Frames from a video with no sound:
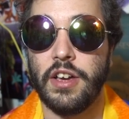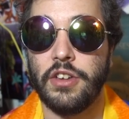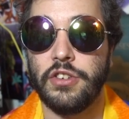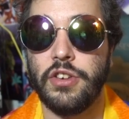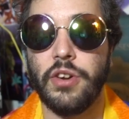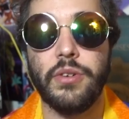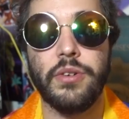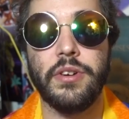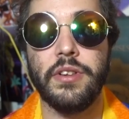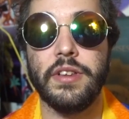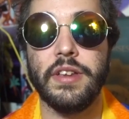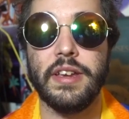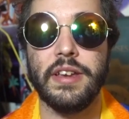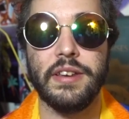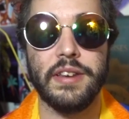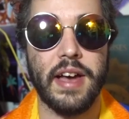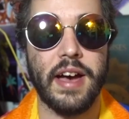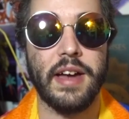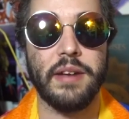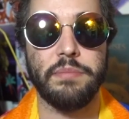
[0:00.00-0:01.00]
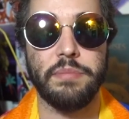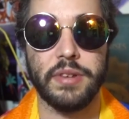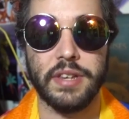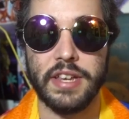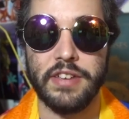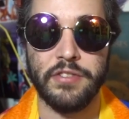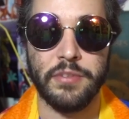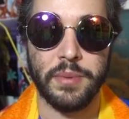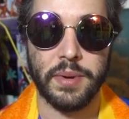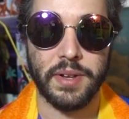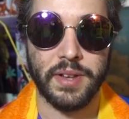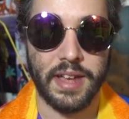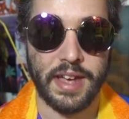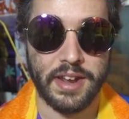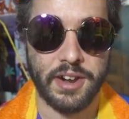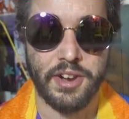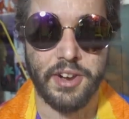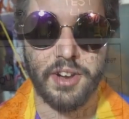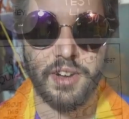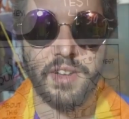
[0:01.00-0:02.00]
totally not believable
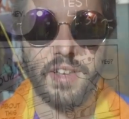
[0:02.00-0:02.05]
at all.